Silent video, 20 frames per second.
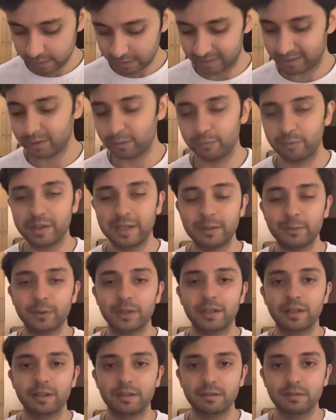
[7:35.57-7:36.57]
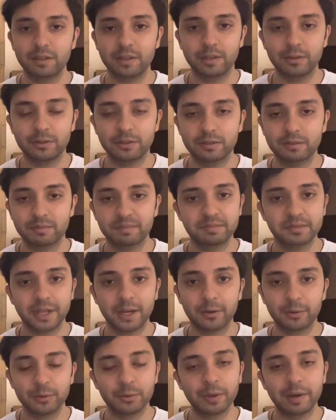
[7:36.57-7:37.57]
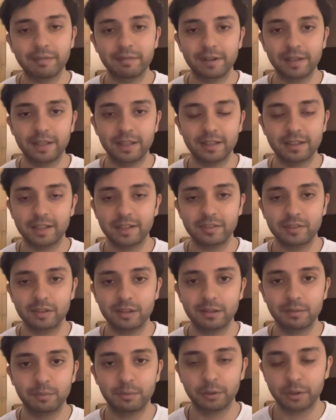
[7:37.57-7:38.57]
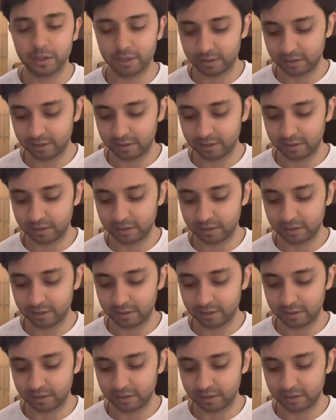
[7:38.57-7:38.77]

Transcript: I don't really want to, you know, just tell you everything that's in the book.